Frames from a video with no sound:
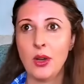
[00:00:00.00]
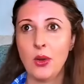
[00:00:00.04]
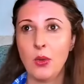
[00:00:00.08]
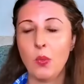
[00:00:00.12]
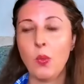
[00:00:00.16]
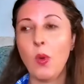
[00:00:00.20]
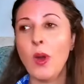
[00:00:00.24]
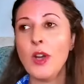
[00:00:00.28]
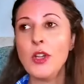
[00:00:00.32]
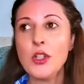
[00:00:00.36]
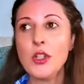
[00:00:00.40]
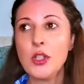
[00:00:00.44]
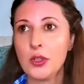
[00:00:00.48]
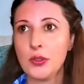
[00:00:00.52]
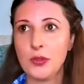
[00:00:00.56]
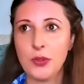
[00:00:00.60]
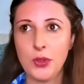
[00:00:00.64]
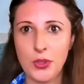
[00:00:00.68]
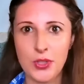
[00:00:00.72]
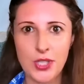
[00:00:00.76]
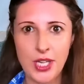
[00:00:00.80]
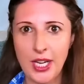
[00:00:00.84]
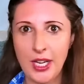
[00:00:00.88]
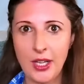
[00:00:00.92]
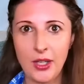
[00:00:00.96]

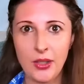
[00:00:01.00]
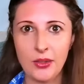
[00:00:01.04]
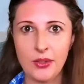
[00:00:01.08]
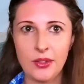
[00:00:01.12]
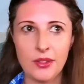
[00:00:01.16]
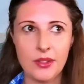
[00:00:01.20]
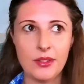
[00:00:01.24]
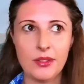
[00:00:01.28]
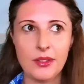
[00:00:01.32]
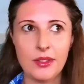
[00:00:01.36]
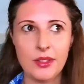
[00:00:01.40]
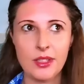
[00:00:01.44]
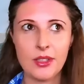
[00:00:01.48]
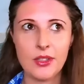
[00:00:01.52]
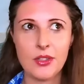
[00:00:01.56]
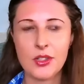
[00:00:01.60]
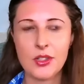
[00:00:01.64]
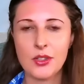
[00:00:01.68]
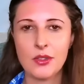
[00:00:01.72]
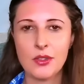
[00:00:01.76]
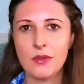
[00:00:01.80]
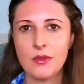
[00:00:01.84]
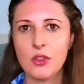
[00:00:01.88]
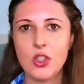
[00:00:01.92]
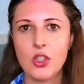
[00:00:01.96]
Wonderful Town, there's
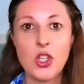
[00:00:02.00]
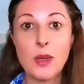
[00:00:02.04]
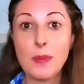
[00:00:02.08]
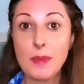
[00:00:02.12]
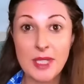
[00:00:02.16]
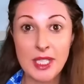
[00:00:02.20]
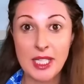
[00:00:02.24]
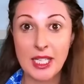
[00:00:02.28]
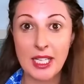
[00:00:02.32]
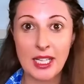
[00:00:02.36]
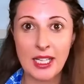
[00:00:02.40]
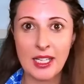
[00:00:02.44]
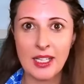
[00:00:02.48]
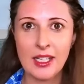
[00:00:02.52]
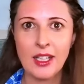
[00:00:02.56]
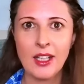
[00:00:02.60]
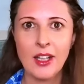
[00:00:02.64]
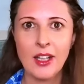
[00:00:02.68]
Gypsy.